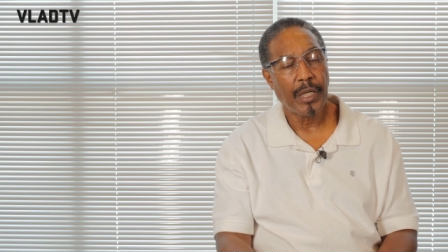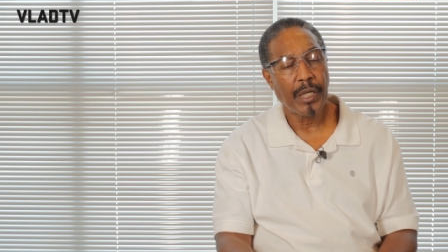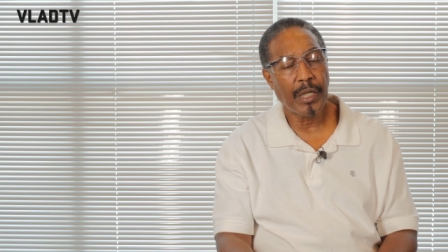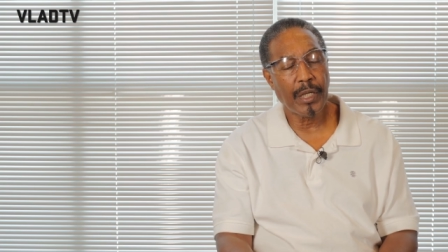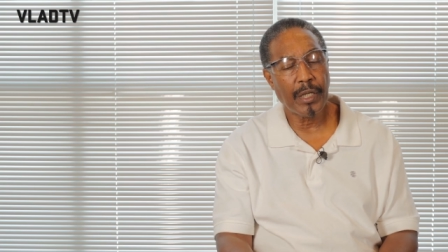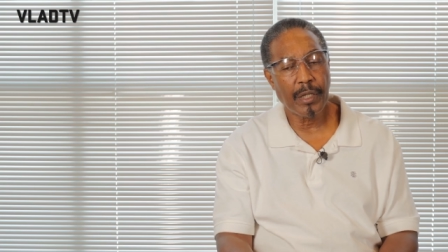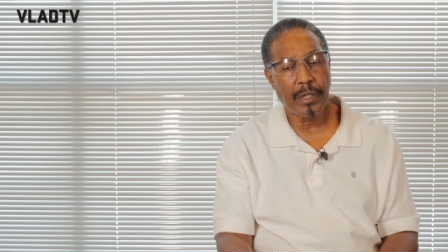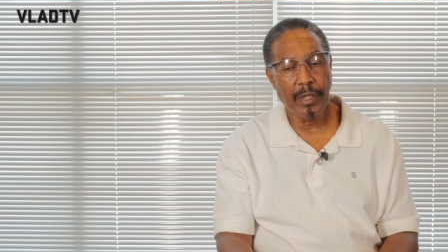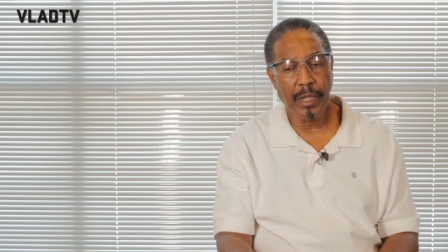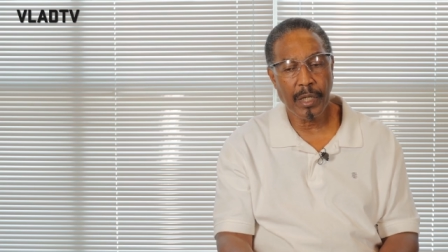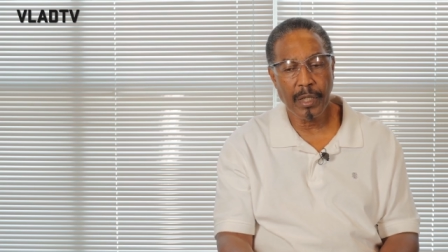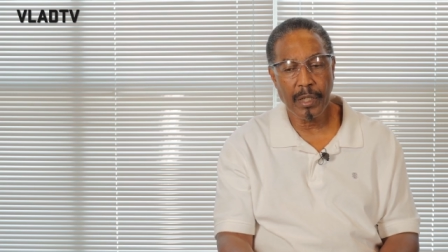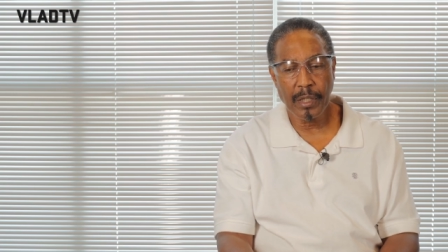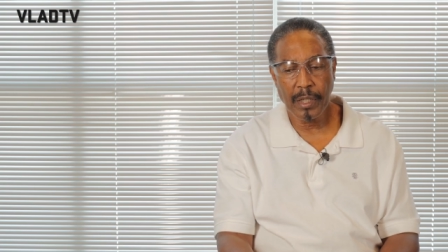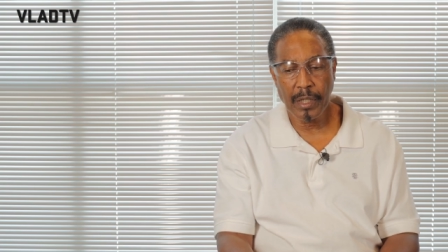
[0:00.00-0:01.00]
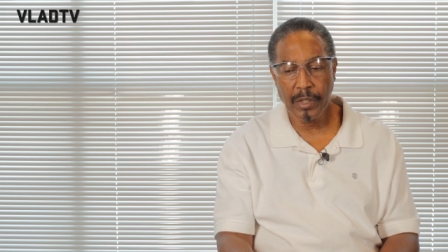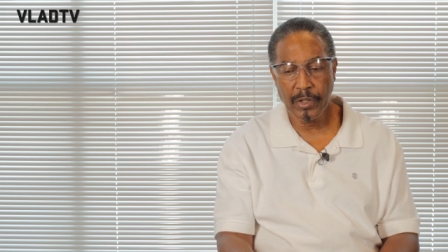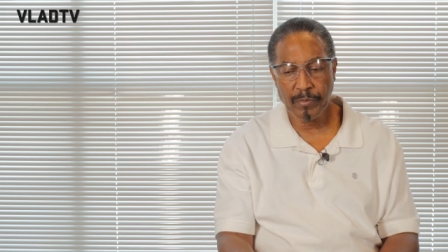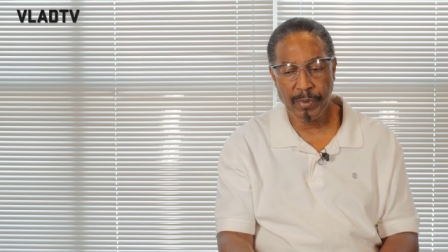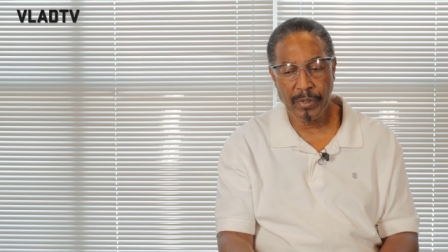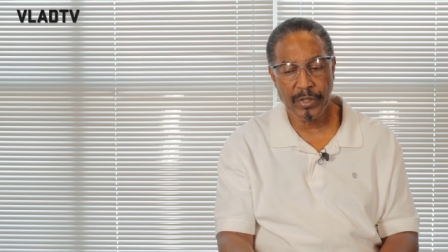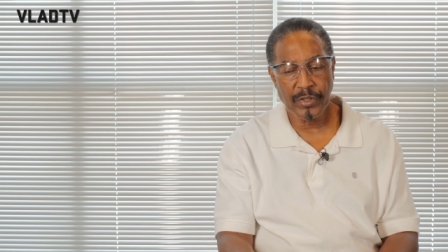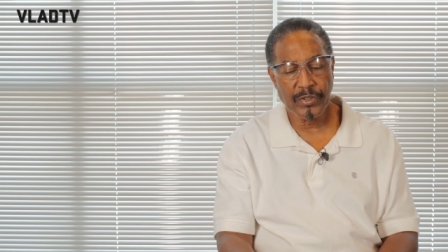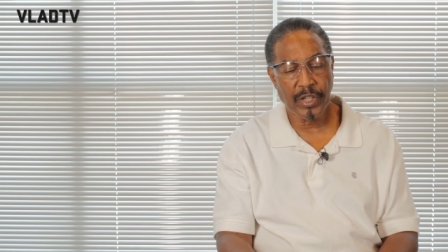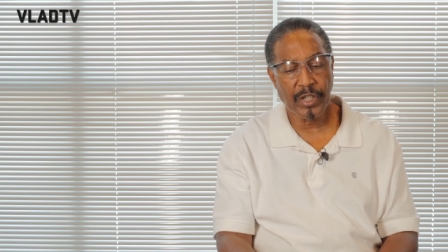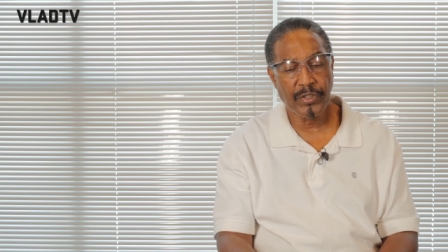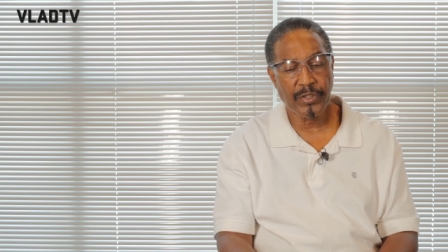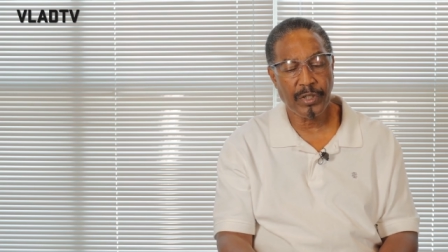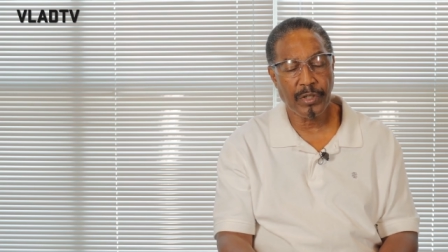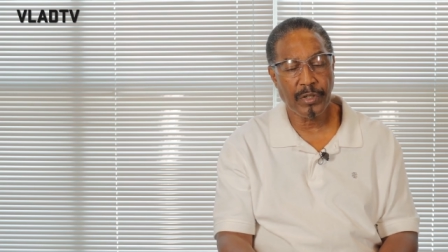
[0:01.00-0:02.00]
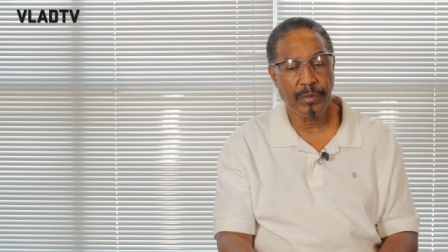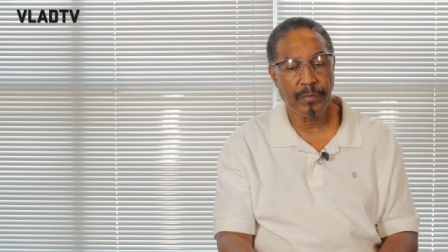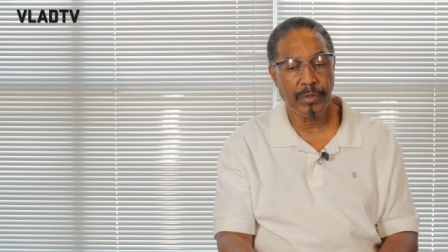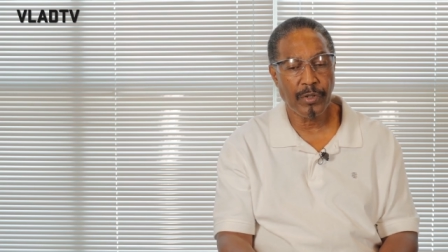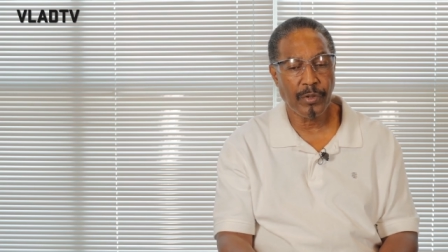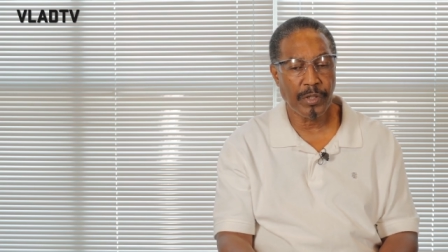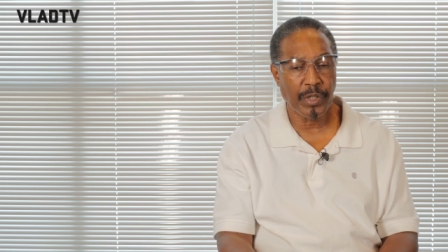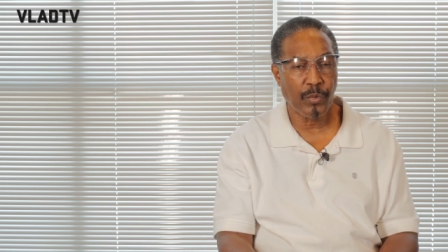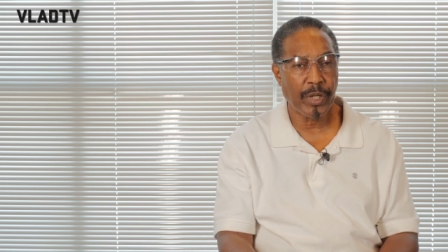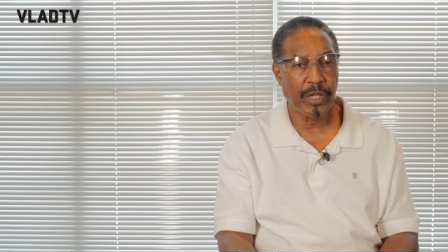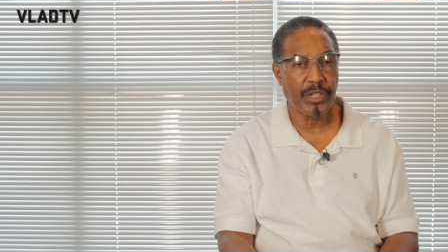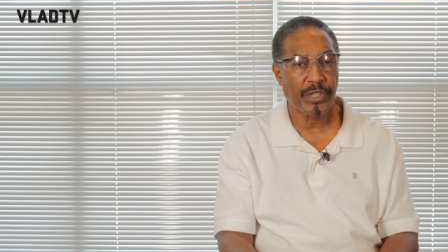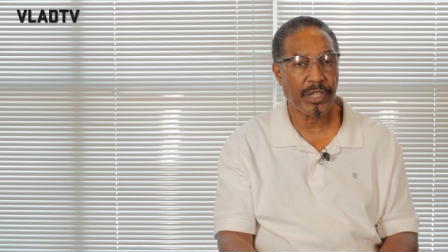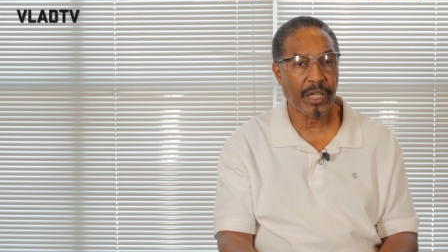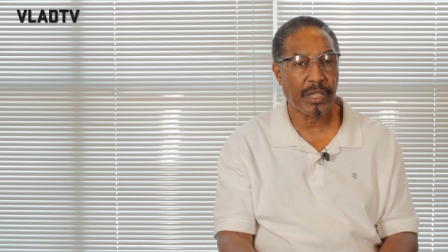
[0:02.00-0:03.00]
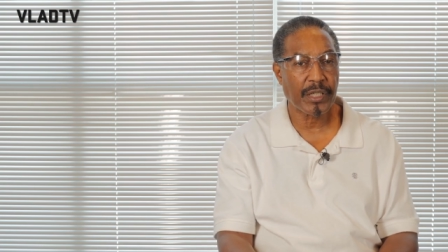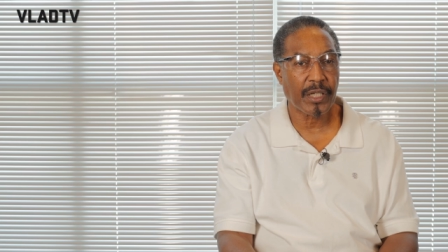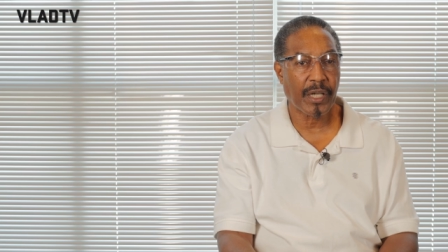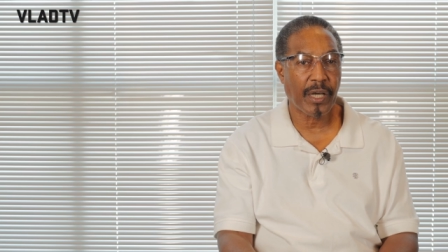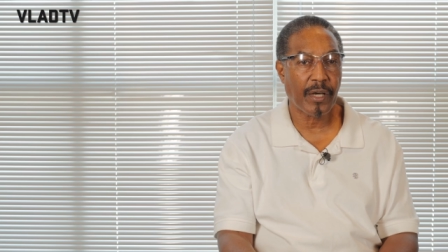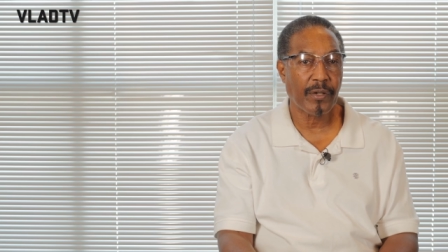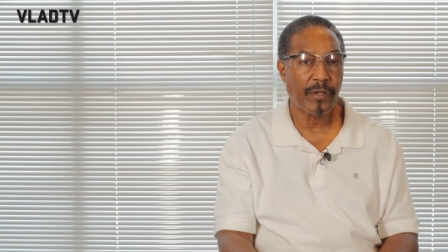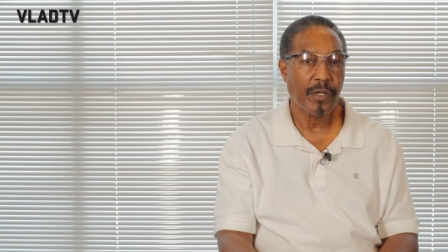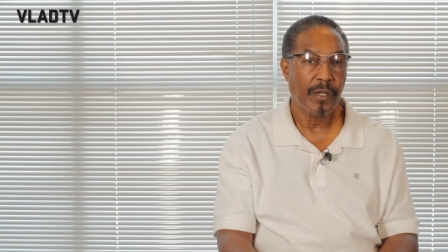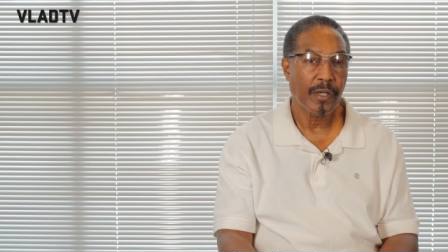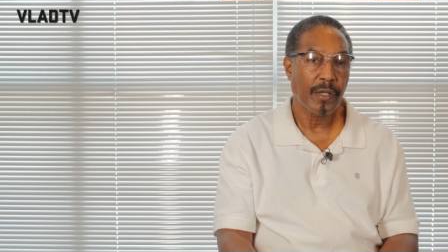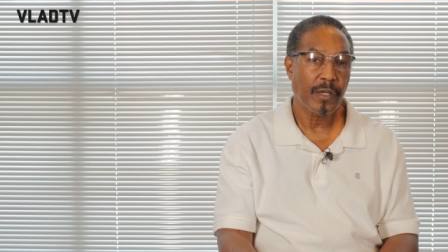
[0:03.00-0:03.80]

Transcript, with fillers: and, and, and this police station couldn't, you know, he went and checked it out,